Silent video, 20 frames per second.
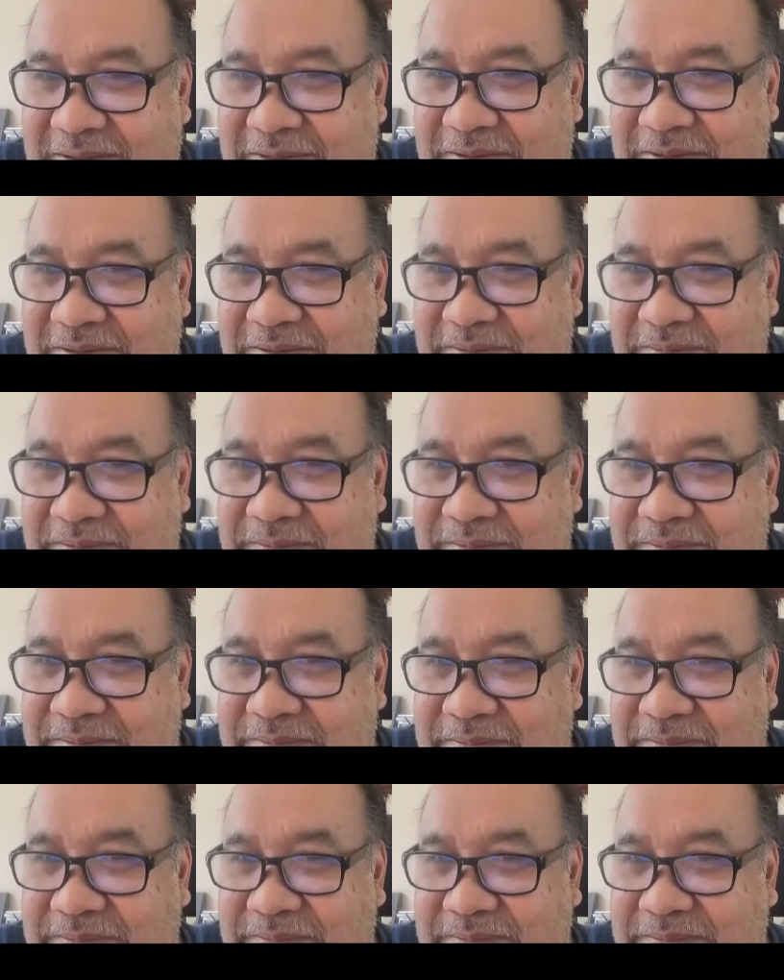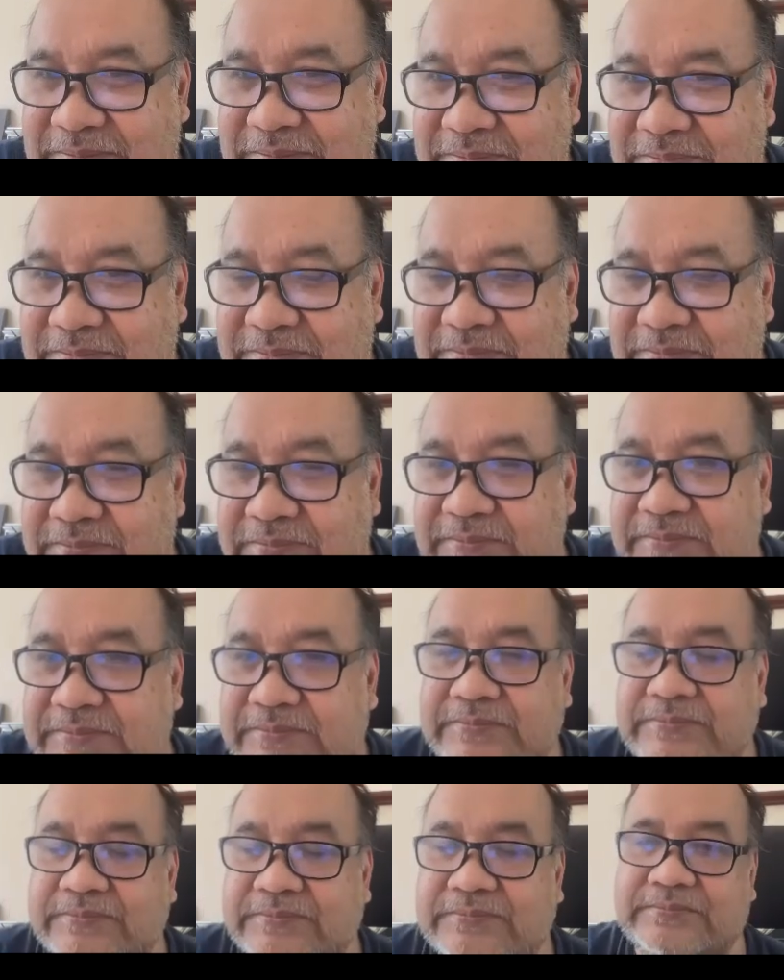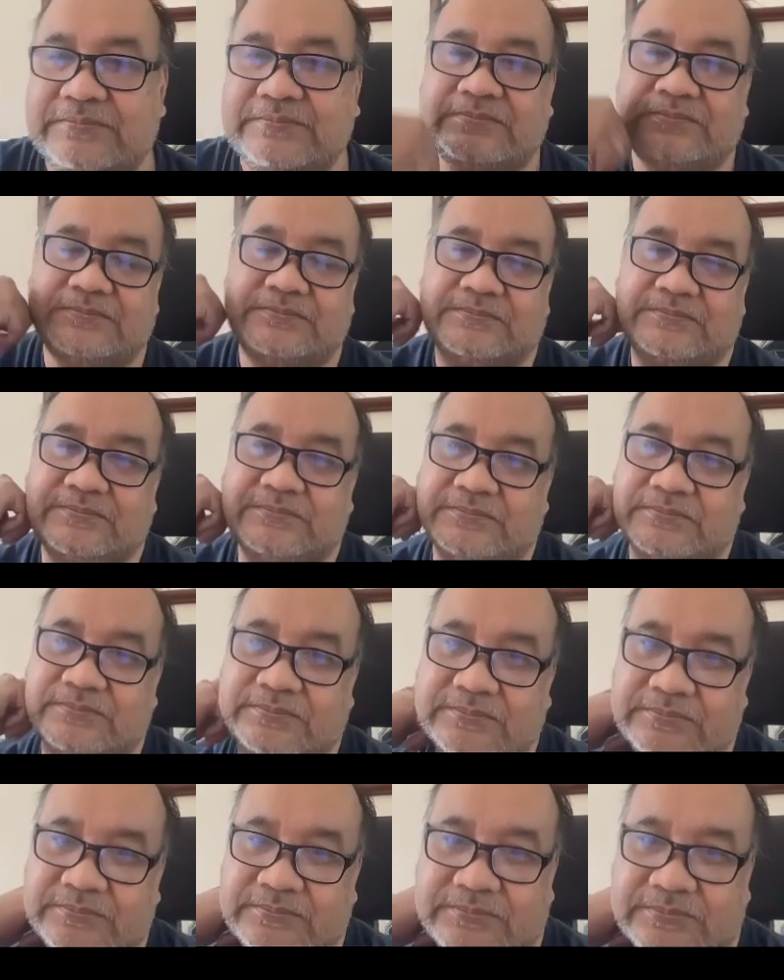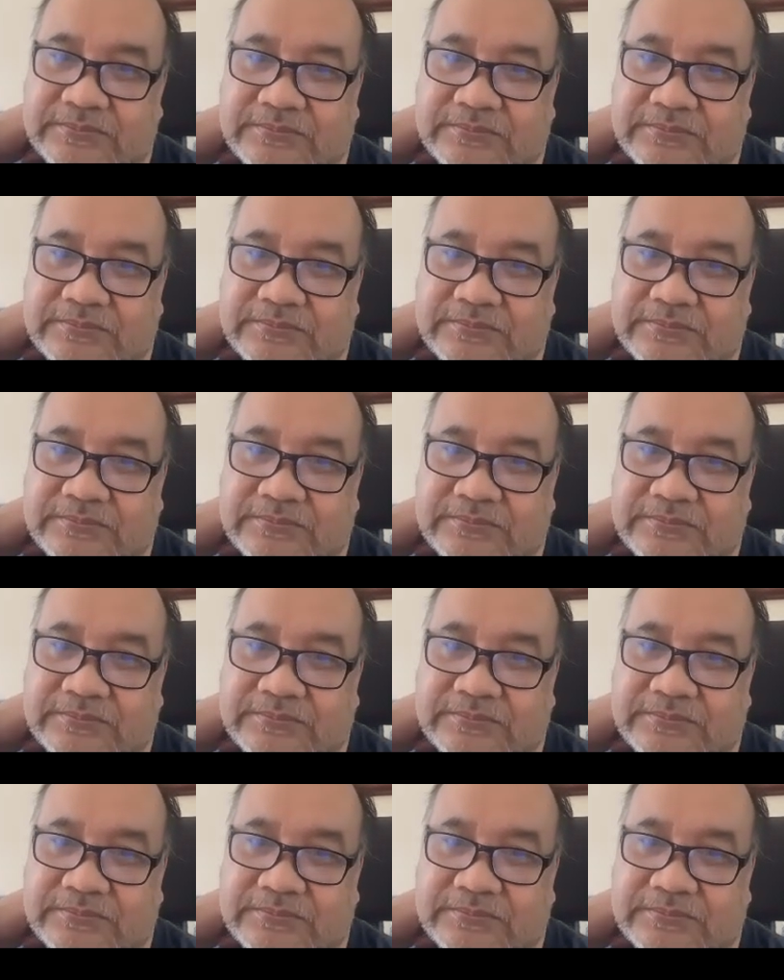(silent)